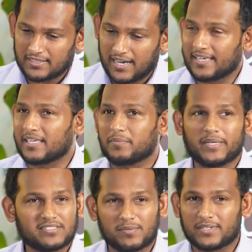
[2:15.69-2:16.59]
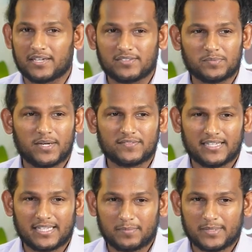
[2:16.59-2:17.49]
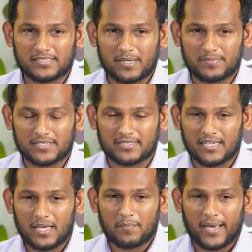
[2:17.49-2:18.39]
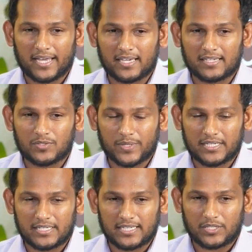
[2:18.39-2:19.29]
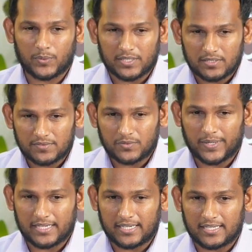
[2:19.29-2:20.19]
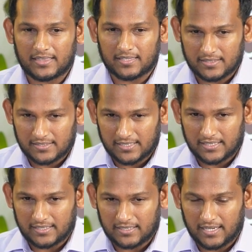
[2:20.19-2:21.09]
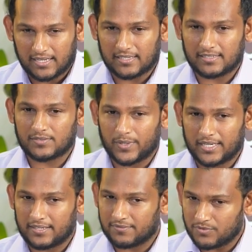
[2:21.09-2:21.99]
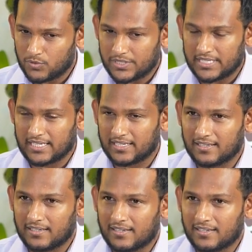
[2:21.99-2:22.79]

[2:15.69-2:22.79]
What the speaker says: IIBA chapter, I was part of the IIBA chapter back in 2012, 2013, and 2014. Okay.